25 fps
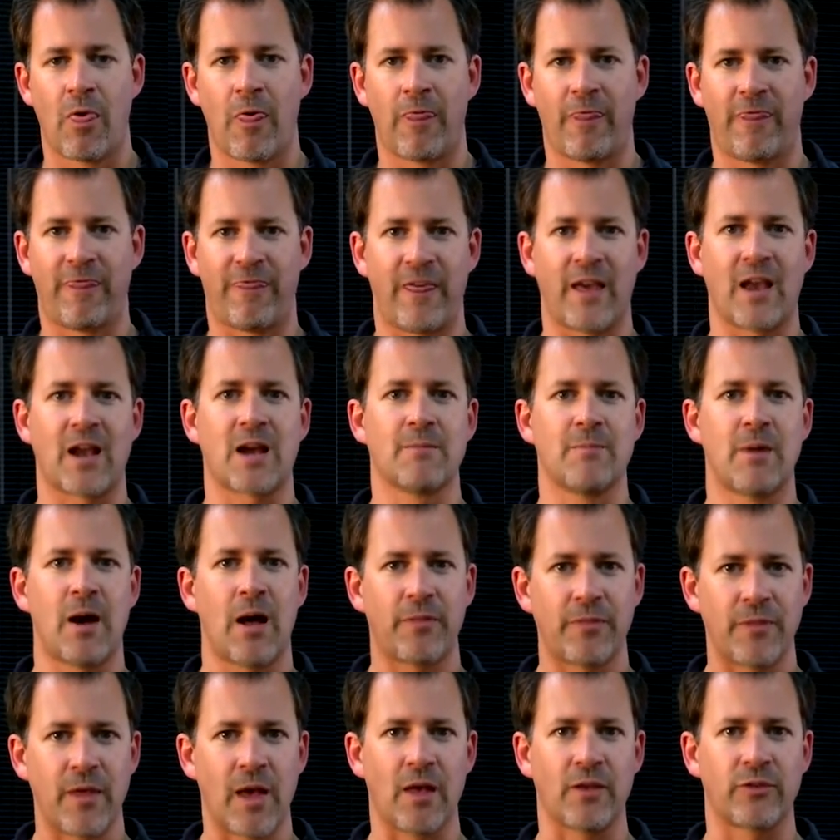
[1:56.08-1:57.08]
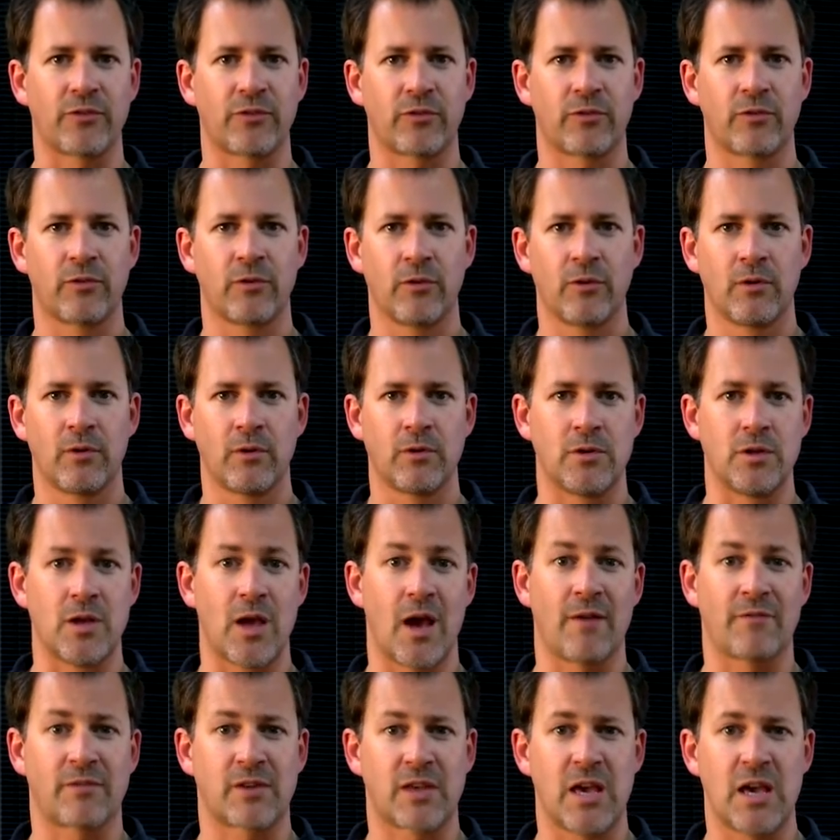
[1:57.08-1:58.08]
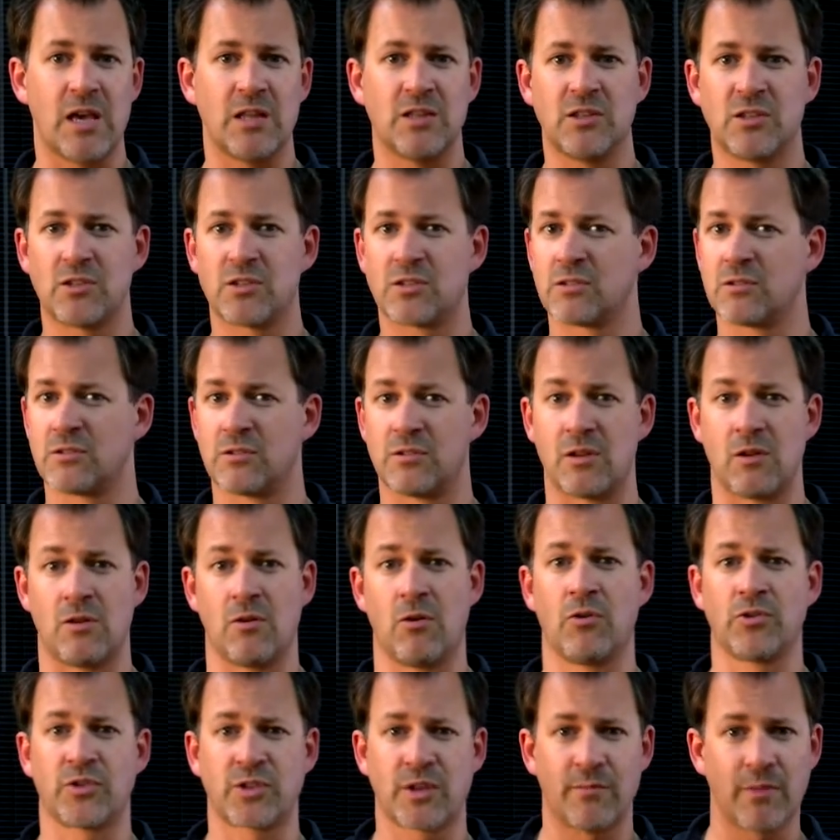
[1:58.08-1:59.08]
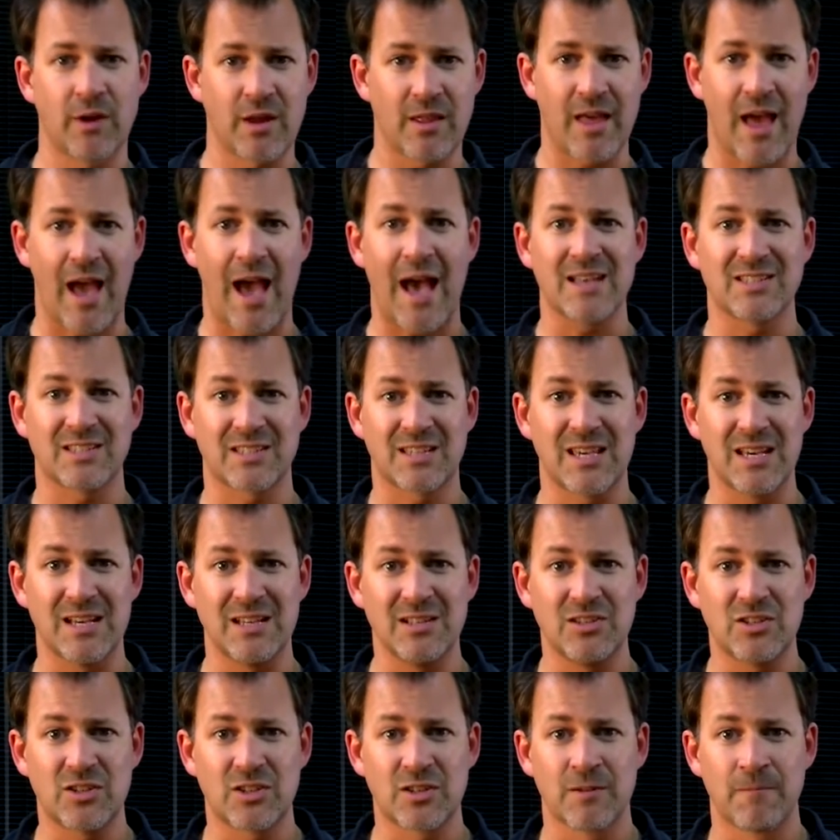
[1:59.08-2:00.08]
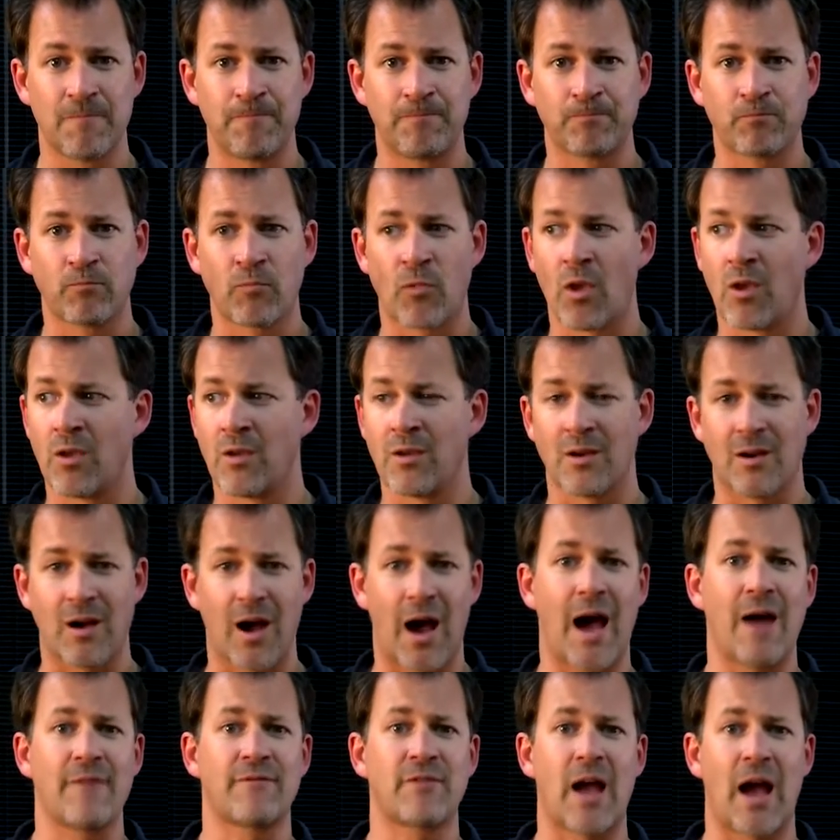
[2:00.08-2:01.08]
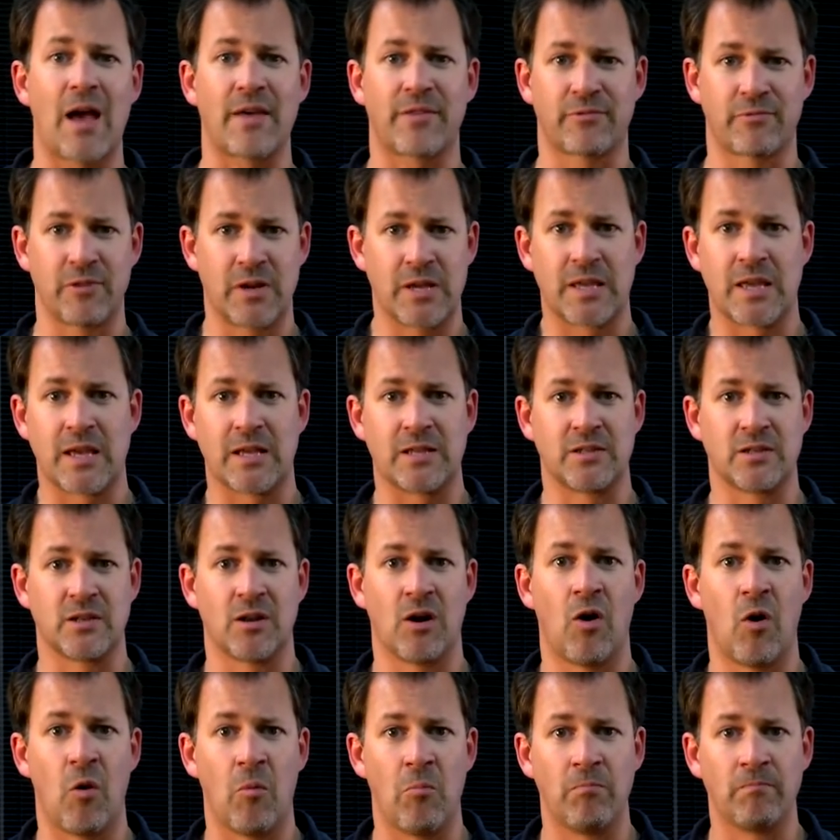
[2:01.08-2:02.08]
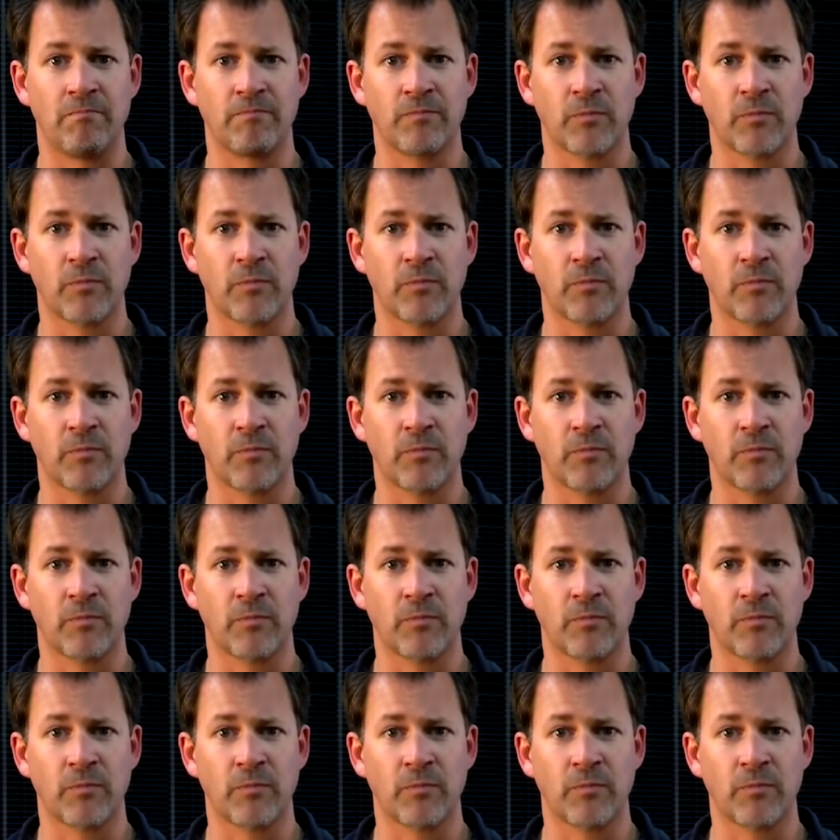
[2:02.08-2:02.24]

Think about this. Do you have kids? Do you know somebody that has kids? I've got 3 kids at home.